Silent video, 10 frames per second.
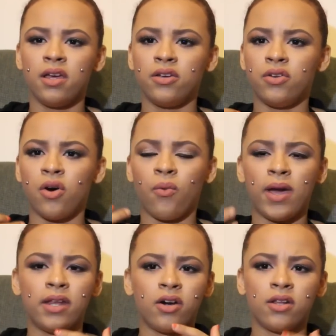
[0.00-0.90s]
you know,
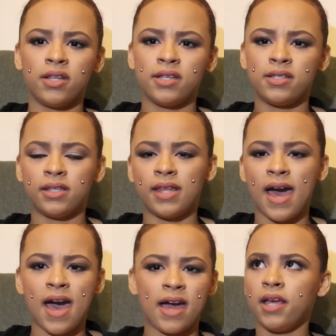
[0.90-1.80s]
waiting on this and
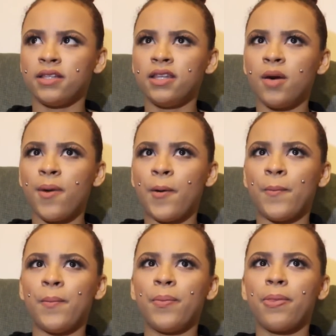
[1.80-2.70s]
that. And the thing
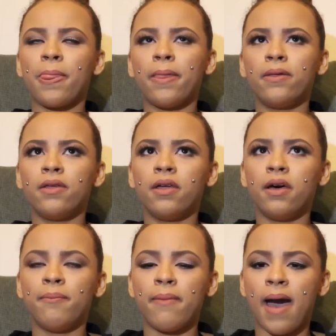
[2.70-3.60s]
about
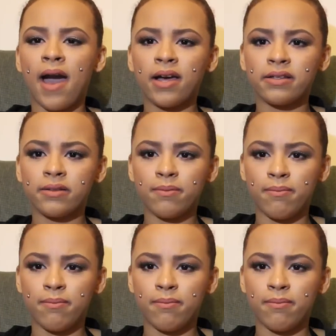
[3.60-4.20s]
MacBooks,